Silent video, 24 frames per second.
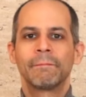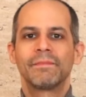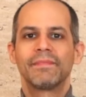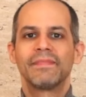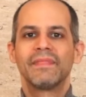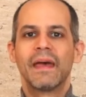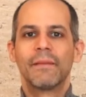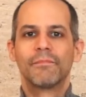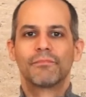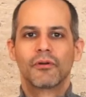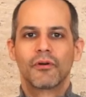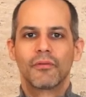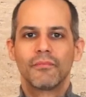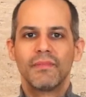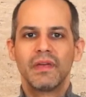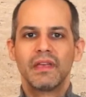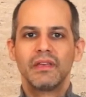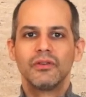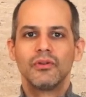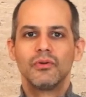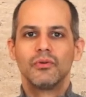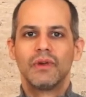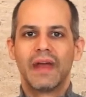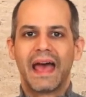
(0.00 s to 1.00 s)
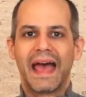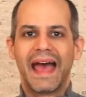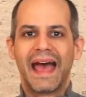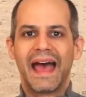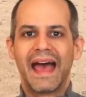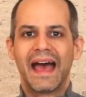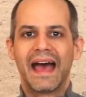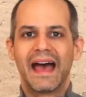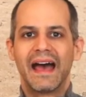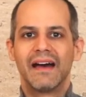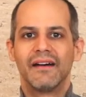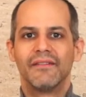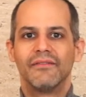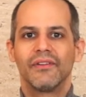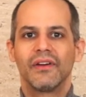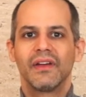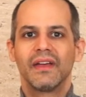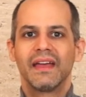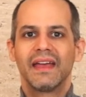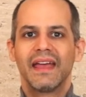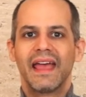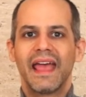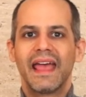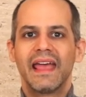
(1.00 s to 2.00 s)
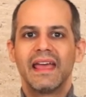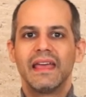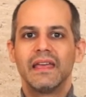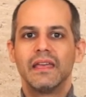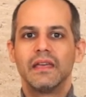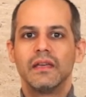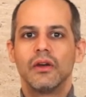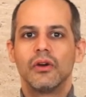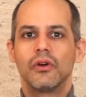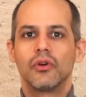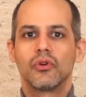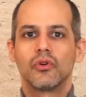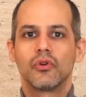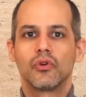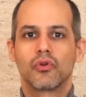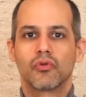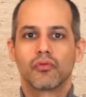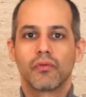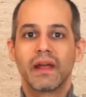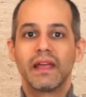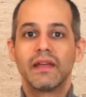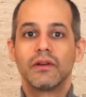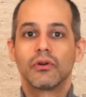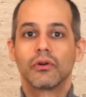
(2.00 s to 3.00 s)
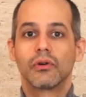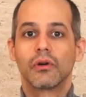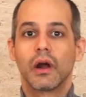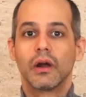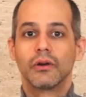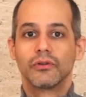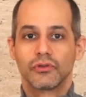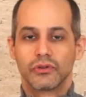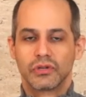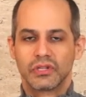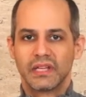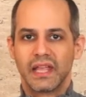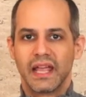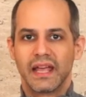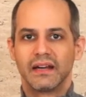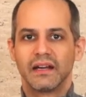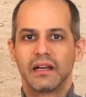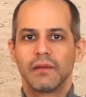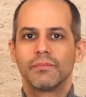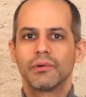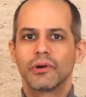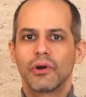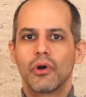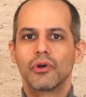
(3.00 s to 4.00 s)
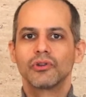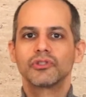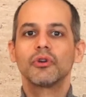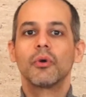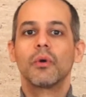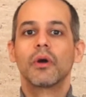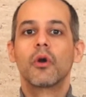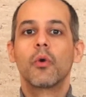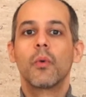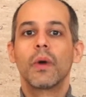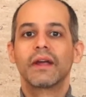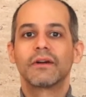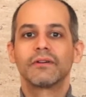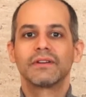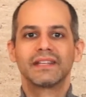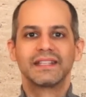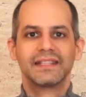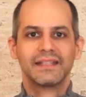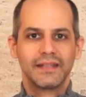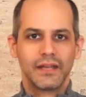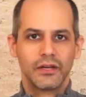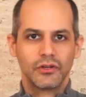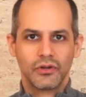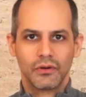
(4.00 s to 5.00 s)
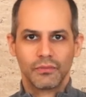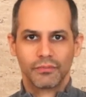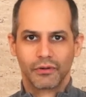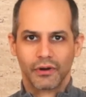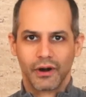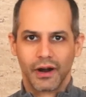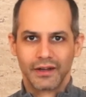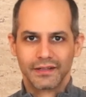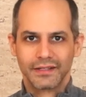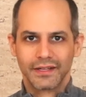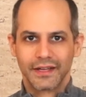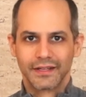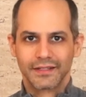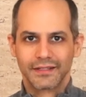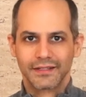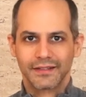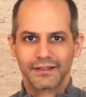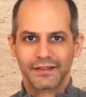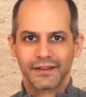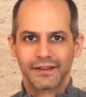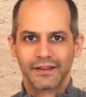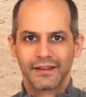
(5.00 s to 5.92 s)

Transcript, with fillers: that permit you to have a greater understanding, but also a quicker decision process.